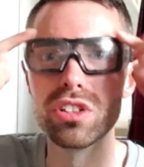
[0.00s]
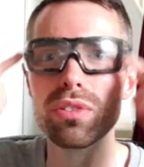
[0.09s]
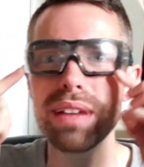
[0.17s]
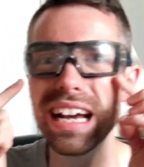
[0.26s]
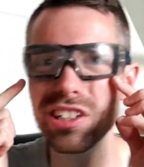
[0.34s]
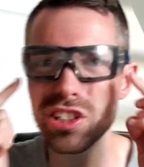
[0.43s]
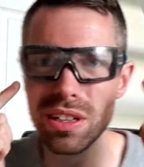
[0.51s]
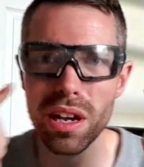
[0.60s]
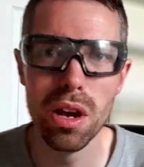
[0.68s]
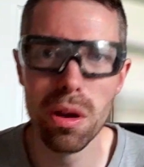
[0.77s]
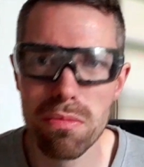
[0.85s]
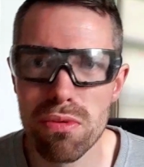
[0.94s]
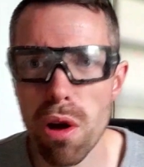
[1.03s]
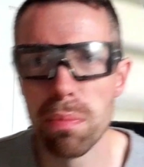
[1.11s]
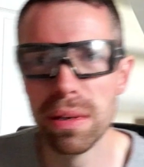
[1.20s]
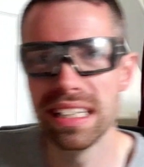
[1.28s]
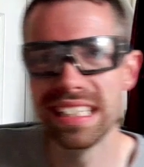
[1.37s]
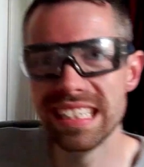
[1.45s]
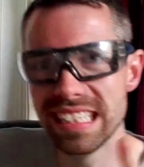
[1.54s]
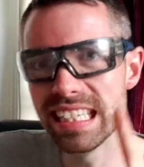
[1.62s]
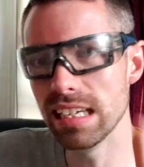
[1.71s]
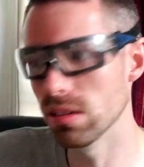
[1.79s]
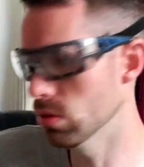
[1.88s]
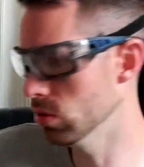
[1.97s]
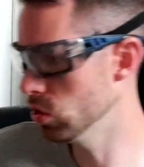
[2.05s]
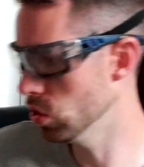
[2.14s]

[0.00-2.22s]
so it actually properly seals